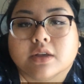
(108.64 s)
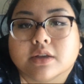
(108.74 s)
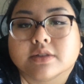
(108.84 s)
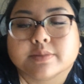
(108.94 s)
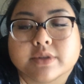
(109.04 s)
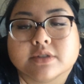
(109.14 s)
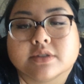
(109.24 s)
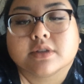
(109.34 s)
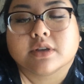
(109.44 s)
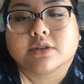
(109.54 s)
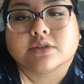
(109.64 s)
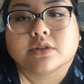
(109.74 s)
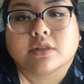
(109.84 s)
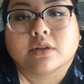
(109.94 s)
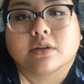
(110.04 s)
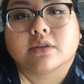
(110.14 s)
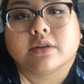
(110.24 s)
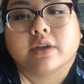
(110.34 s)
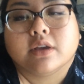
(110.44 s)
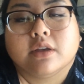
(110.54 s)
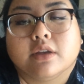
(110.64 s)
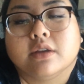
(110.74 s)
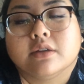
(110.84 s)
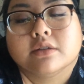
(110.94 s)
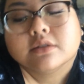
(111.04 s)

It's been such a long day.